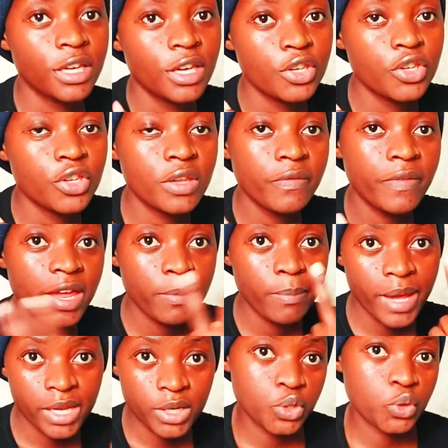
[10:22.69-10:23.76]
you divide
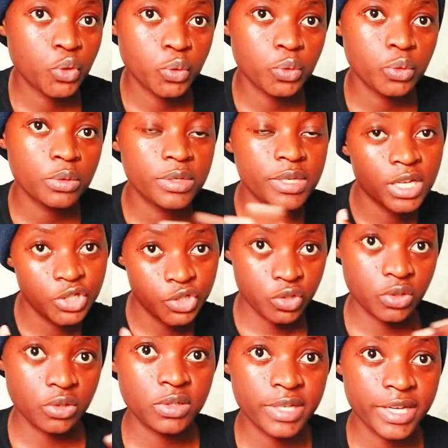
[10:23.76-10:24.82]
by 2, the
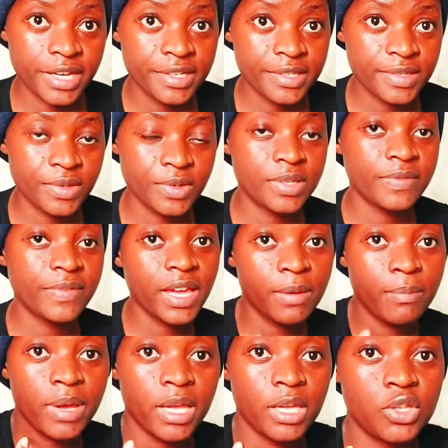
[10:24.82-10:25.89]
shoulders you divide
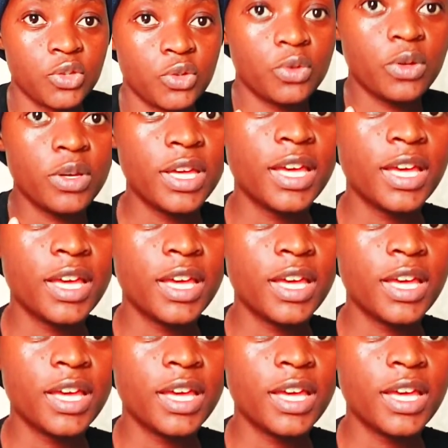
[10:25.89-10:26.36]
by 2,